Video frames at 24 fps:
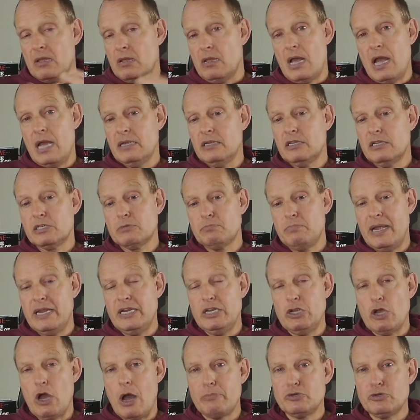I explain
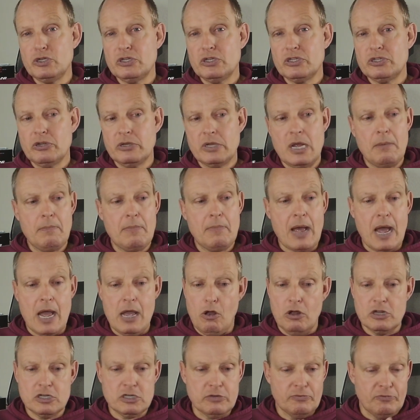the options to them. I
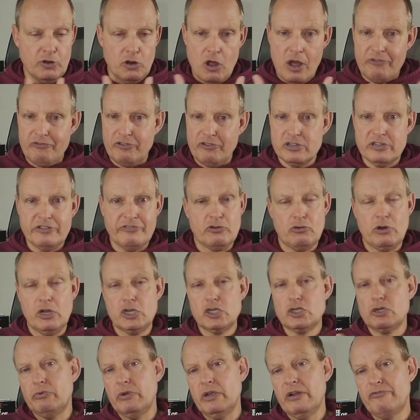also will offer
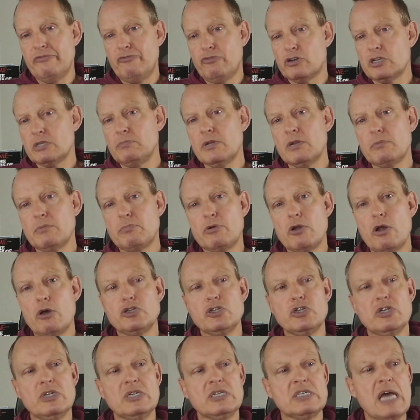differential reinforcement
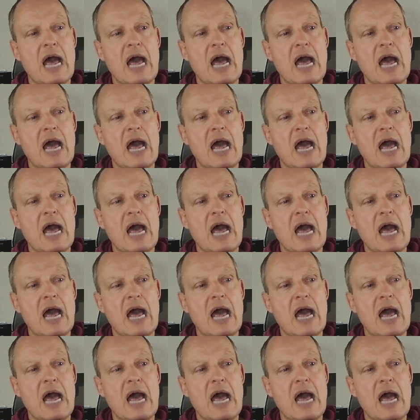approaches.